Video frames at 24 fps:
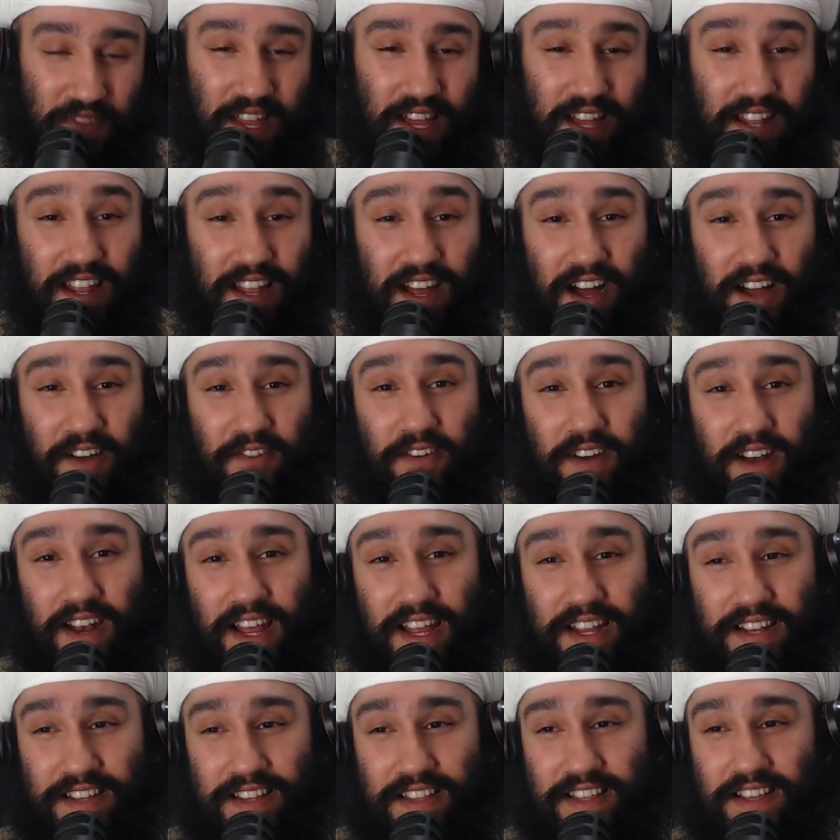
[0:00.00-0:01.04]
And I
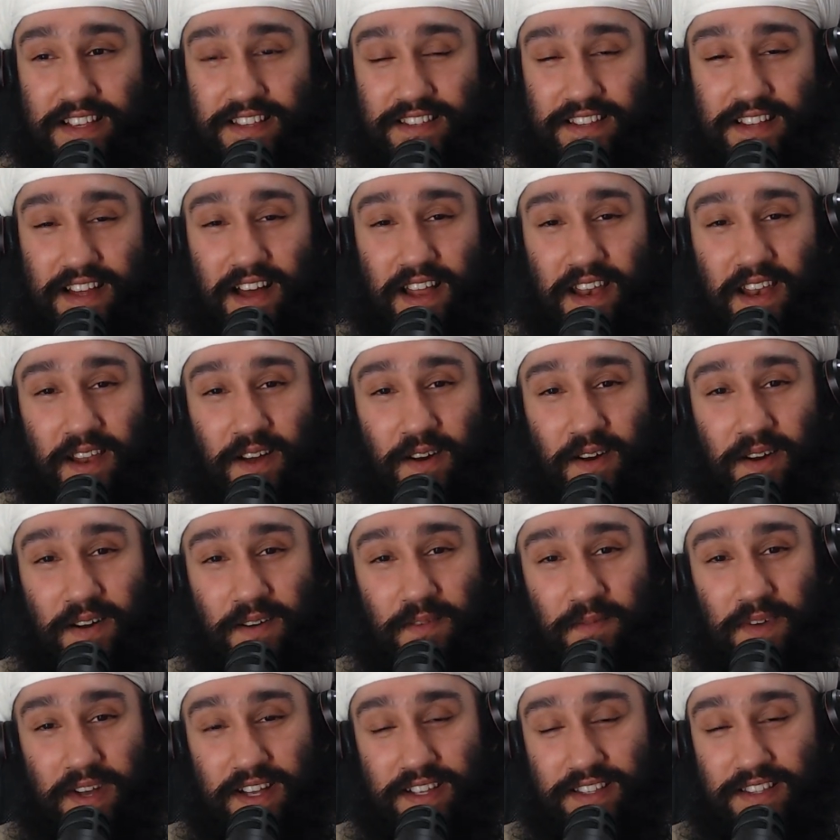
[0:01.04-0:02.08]
relate to this a lot
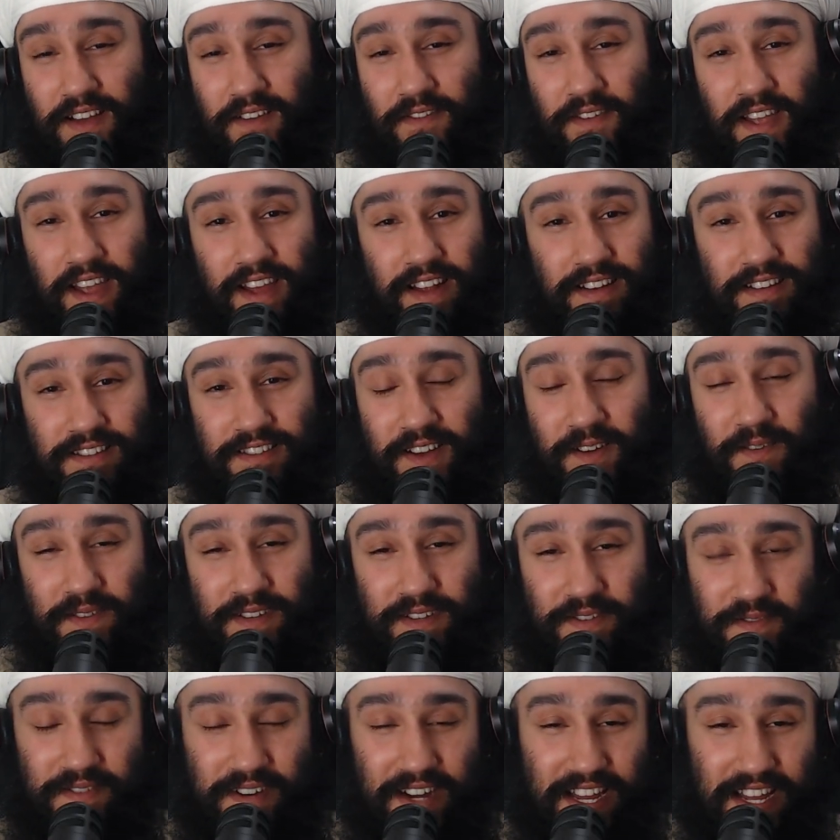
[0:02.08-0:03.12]
because I've gained so
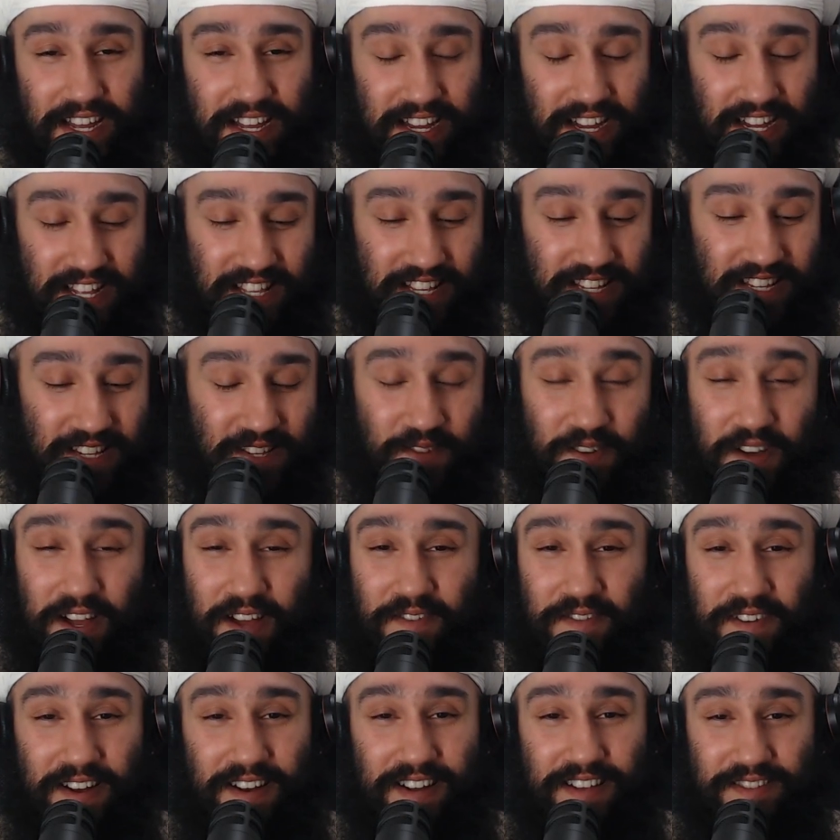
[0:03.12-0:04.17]
much weight. And this is why
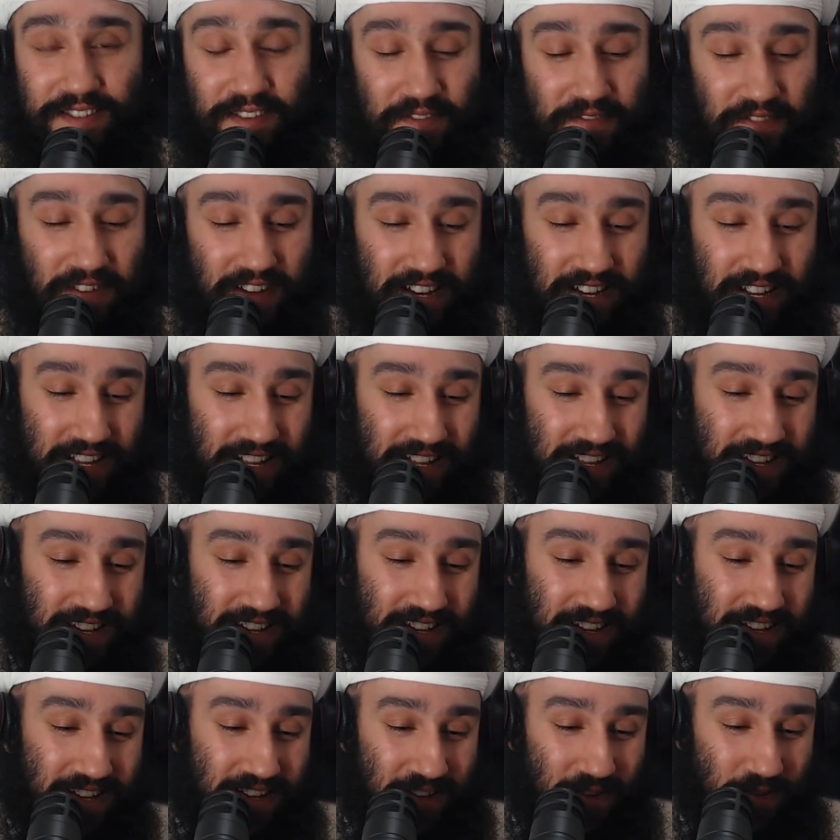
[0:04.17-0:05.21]
I found it so funny
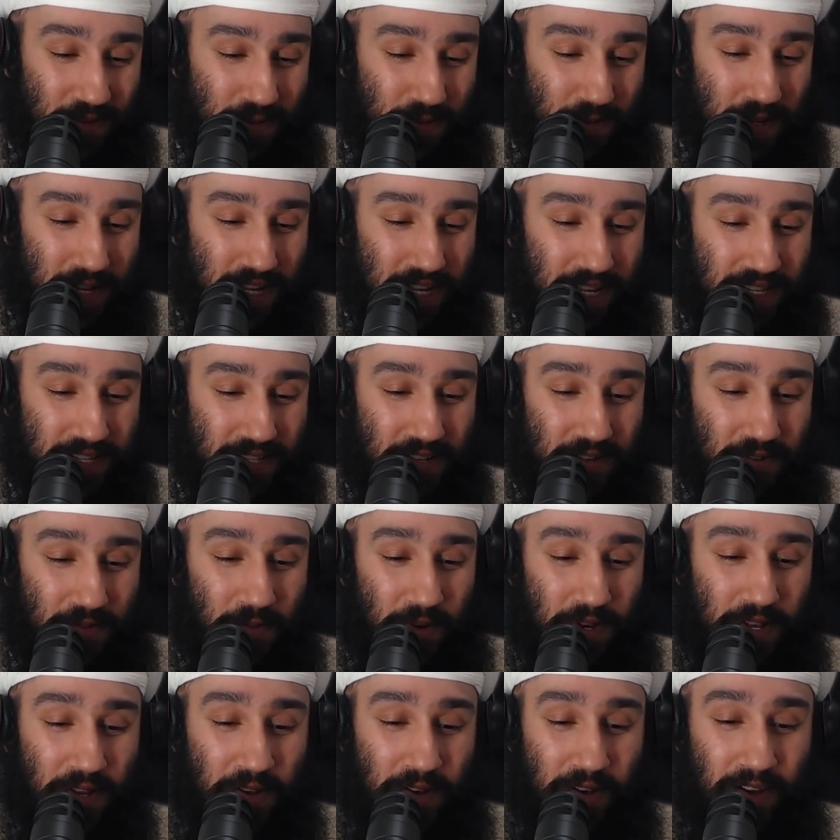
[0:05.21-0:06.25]
was because
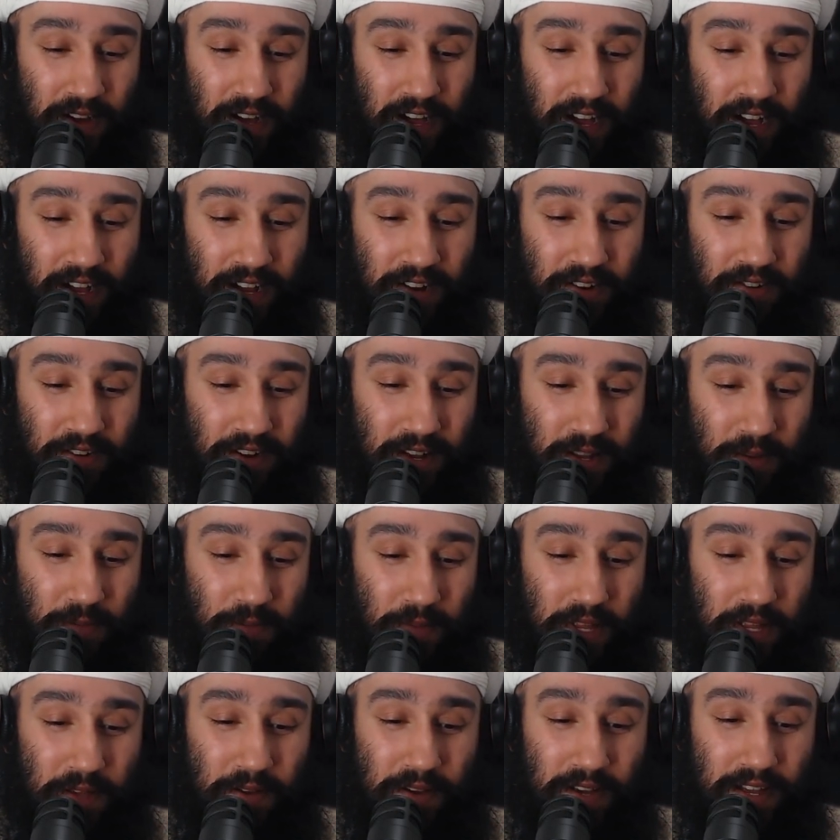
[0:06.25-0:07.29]
when you're not hungry,
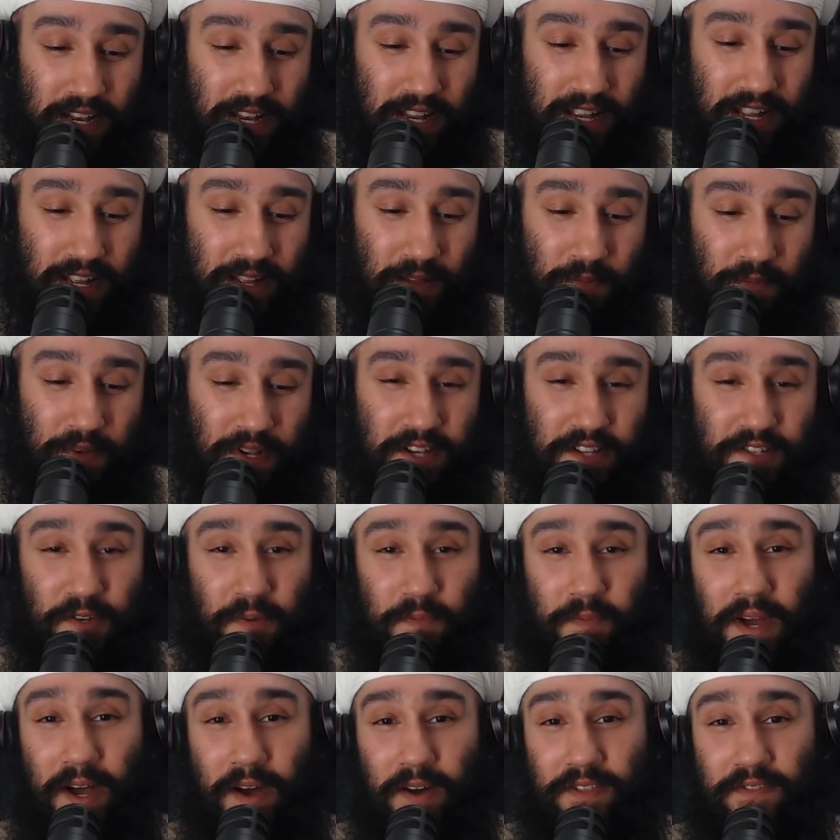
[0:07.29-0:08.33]
but you can eat because
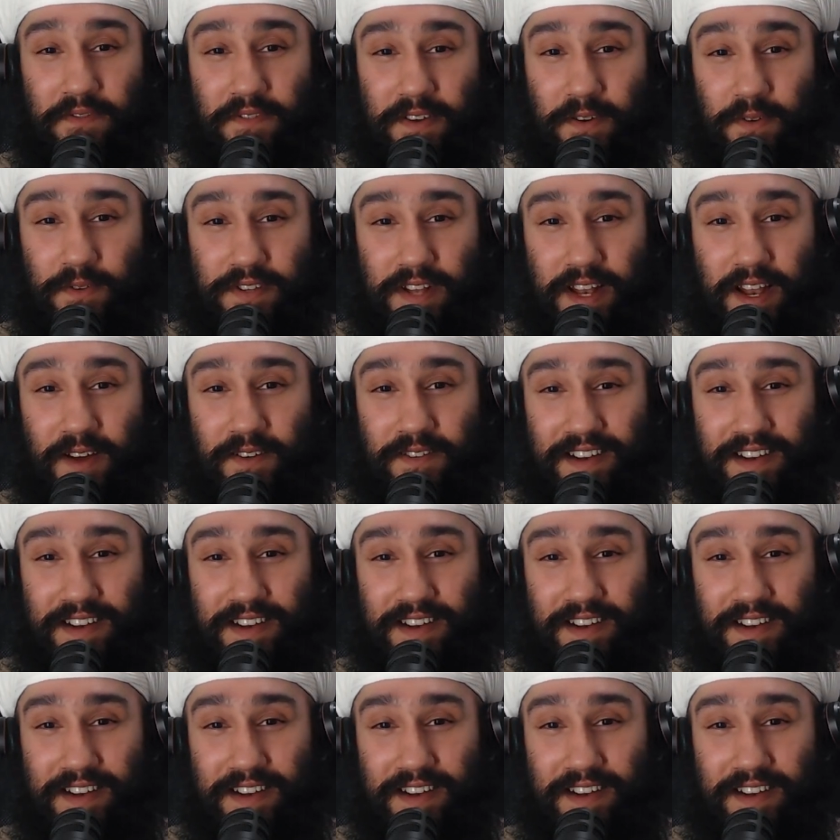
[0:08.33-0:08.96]
your mouth feels lonely.